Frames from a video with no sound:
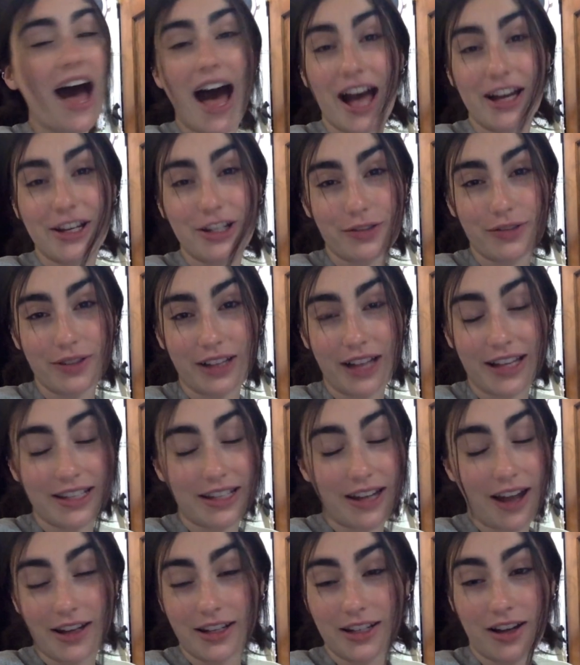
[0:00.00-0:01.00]
I just realized
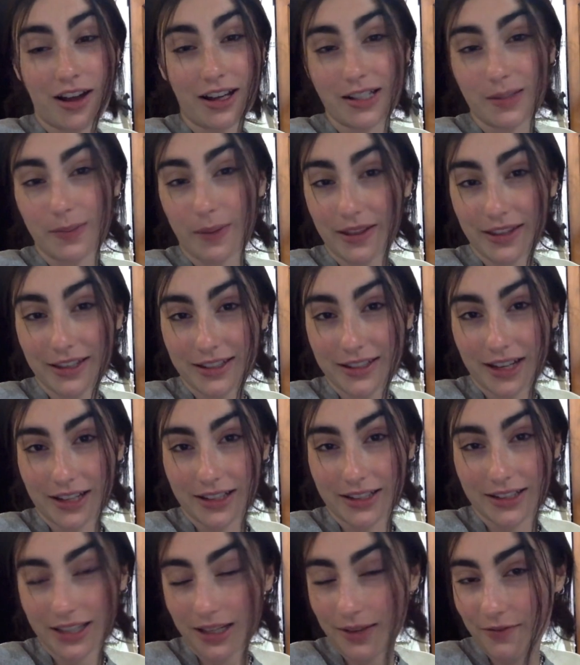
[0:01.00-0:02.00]
that I did not explain this
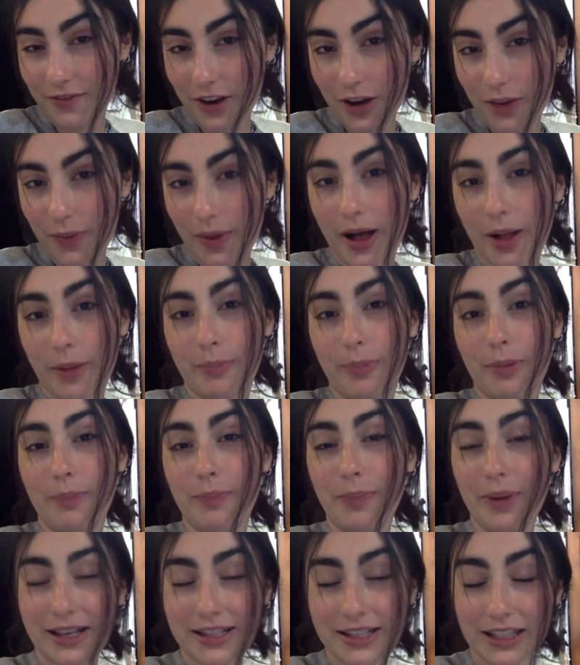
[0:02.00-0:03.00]
next clip very well, but
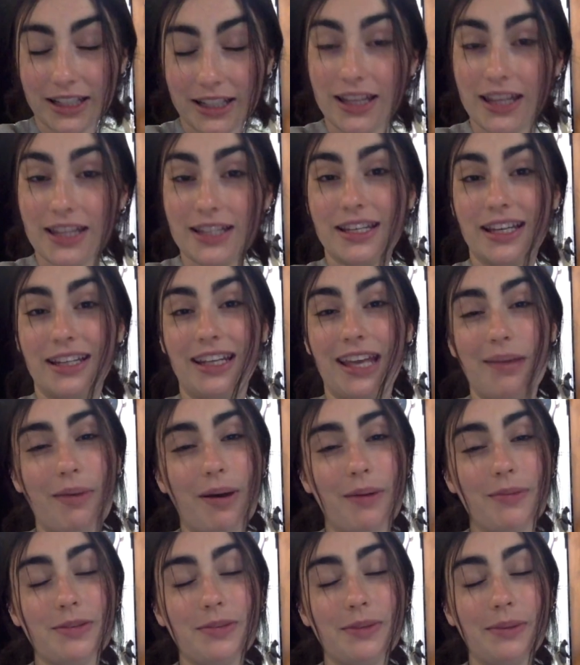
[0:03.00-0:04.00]
basically this kid came up
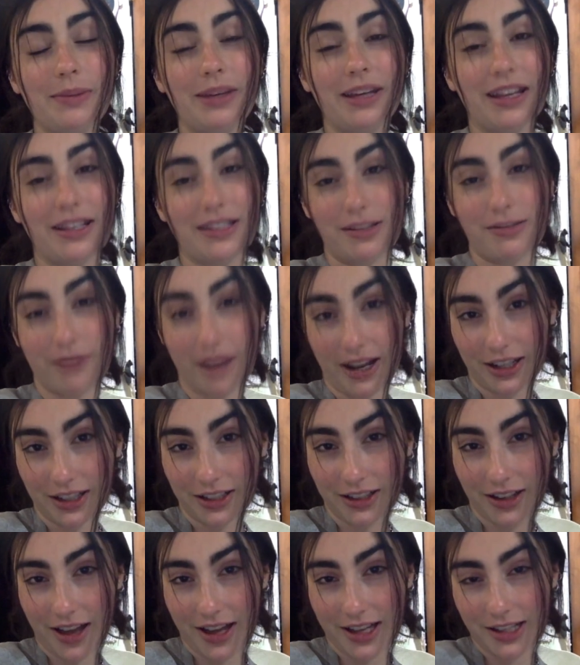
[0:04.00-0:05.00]
to me because he
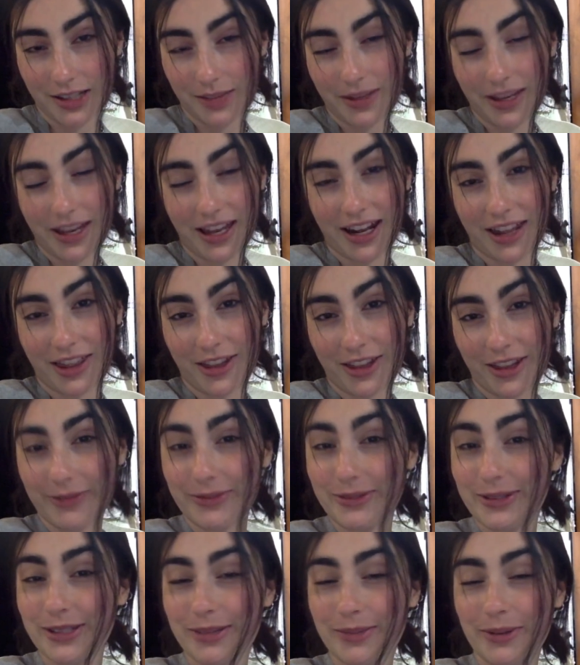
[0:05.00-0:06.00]
recognized me and I thought that
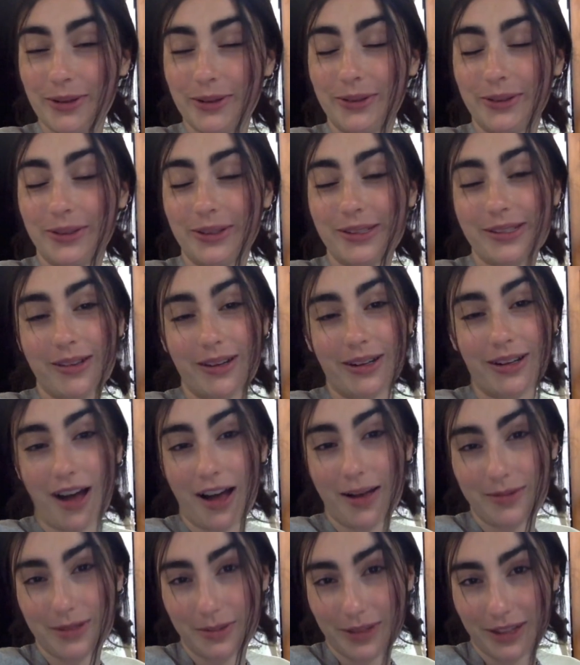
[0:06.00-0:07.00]
was super cool, so I got
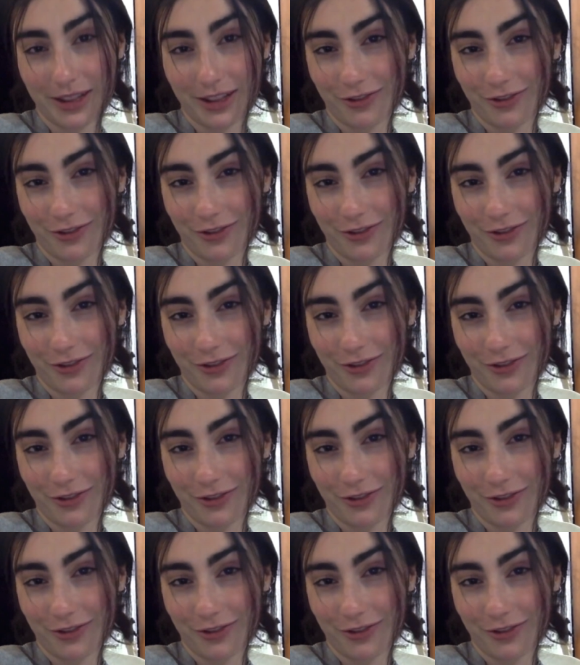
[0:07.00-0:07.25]
him to be in the